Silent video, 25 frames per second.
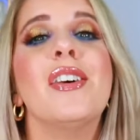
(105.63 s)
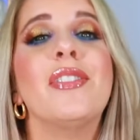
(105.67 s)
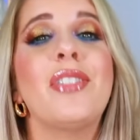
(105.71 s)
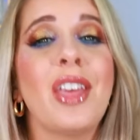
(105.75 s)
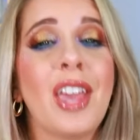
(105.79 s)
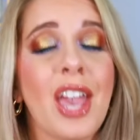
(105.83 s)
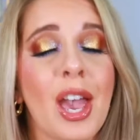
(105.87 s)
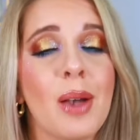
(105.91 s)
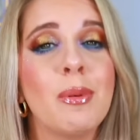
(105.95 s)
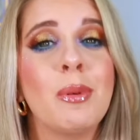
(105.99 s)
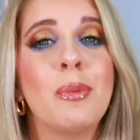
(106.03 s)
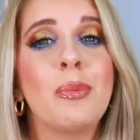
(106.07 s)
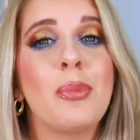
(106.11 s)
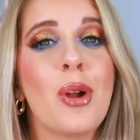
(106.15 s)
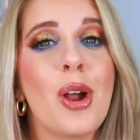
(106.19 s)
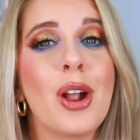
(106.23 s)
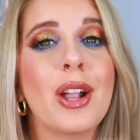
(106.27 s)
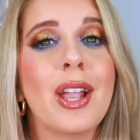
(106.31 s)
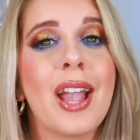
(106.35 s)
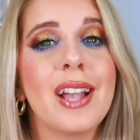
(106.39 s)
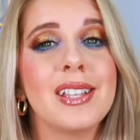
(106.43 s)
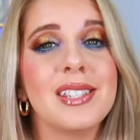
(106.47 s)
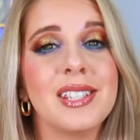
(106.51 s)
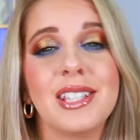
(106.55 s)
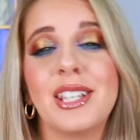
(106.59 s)
They have been
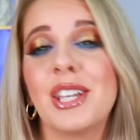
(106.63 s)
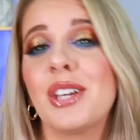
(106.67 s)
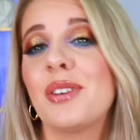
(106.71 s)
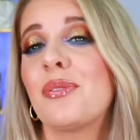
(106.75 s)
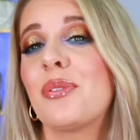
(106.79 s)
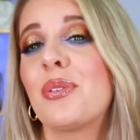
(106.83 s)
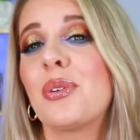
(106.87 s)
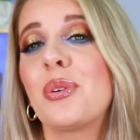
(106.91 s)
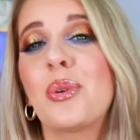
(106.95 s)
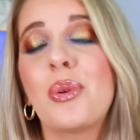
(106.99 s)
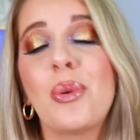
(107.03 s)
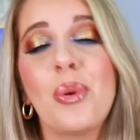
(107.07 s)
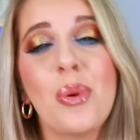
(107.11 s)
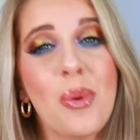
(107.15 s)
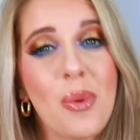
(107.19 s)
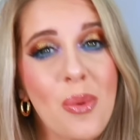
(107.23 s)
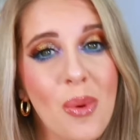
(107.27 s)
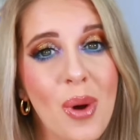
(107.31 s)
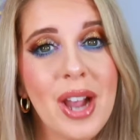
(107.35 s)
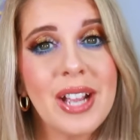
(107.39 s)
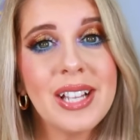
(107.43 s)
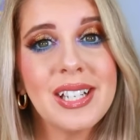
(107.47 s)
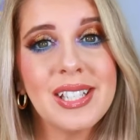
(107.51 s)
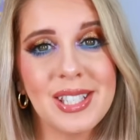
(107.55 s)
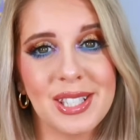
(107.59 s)
broadcasting it for
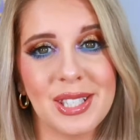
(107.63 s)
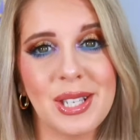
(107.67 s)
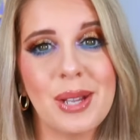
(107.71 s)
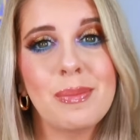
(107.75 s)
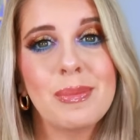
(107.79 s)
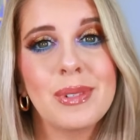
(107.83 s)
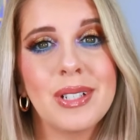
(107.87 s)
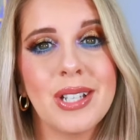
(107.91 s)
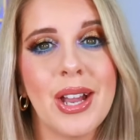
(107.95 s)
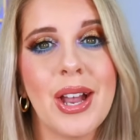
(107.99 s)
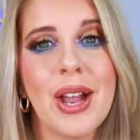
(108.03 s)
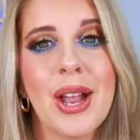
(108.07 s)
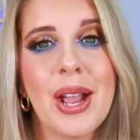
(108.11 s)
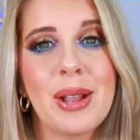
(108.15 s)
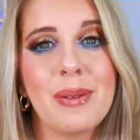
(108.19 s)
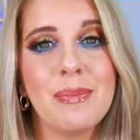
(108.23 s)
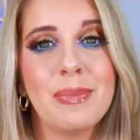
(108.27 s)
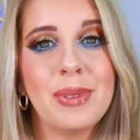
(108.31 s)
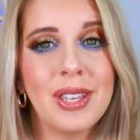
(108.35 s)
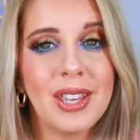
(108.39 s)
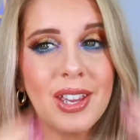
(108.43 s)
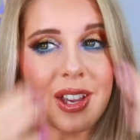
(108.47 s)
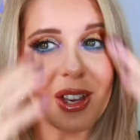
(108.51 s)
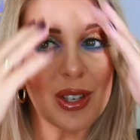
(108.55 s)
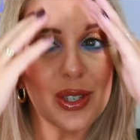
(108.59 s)
quite some time
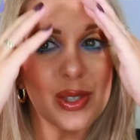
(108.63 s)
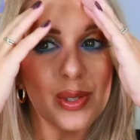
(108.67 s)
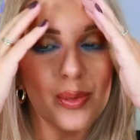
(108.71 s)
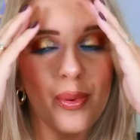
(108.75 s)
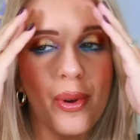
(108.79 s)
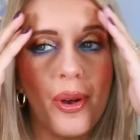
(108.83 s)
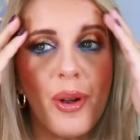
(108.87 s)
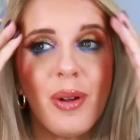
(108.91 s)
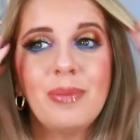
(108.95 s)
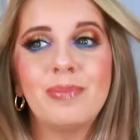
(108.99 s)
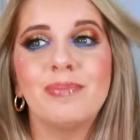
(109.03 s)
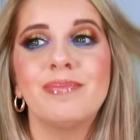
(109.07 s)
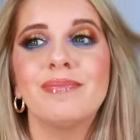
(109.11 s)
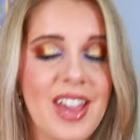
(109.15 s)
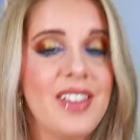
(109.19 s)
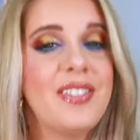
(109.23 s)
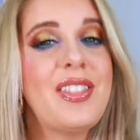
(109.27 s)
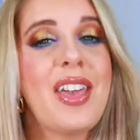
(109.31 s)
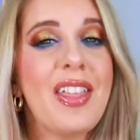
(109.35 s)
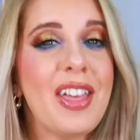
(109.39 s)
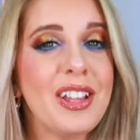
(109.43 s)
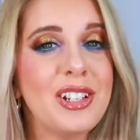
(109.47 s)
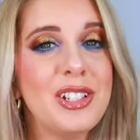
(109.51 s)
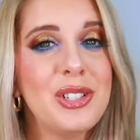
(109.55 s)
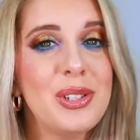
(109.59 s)
because, well,
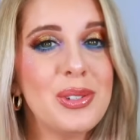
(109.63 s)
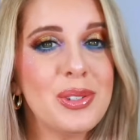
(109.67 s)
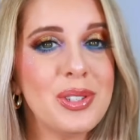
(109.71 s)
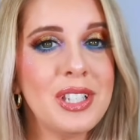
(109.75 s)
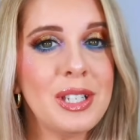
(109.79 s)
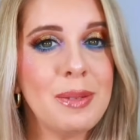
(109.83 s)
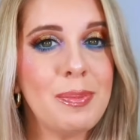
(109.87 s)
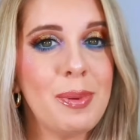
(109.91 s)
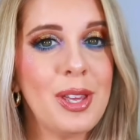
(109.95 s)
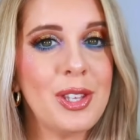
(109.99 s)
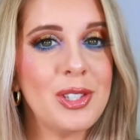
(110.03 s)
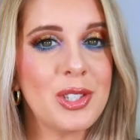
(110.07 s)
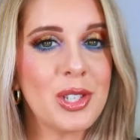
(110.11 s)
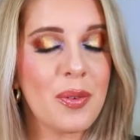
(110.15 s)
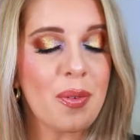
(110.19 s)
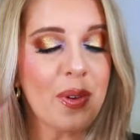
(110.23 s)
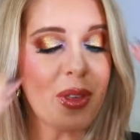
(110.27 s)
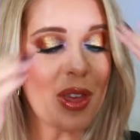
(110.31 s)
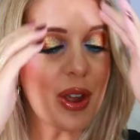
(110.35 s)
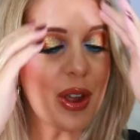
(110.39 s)
they like to do sneak peeks over